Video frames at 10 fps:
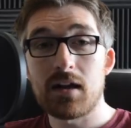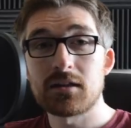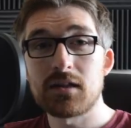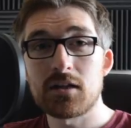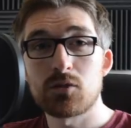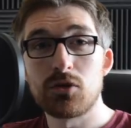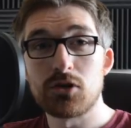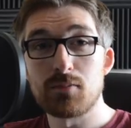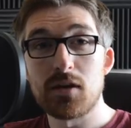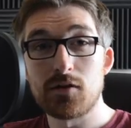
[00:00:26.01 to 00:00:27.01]
XS,
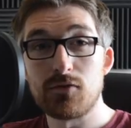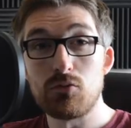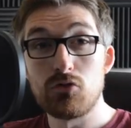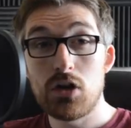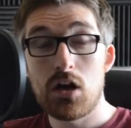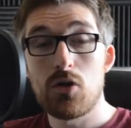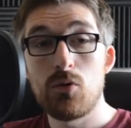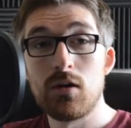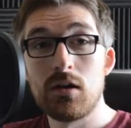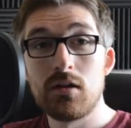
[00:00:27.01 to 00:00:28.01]
which as many of you
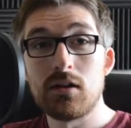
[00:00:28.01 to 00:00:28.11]
know